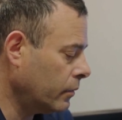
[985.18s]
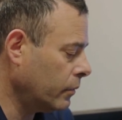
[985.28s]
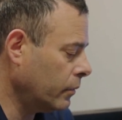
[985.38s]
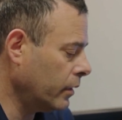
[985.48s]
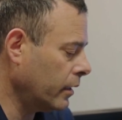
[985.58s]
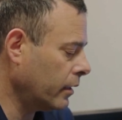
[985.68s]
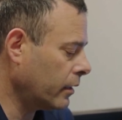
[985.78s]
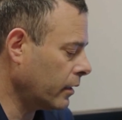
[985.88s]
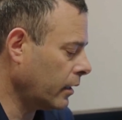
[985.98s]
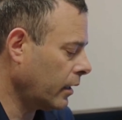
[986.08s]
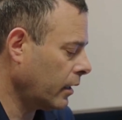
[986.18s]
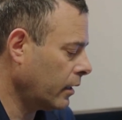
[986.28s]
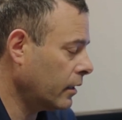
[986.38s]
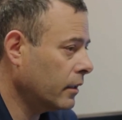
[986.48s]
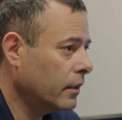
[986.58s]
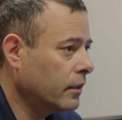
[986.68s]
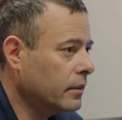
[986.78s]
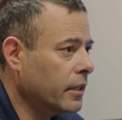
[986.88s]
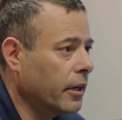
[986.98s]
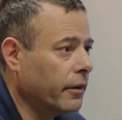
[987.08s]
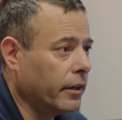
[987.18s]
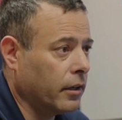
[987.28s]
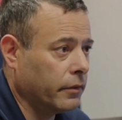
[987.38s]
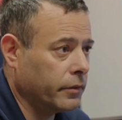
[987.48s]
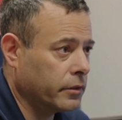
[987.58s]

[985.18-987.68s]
with tearing off a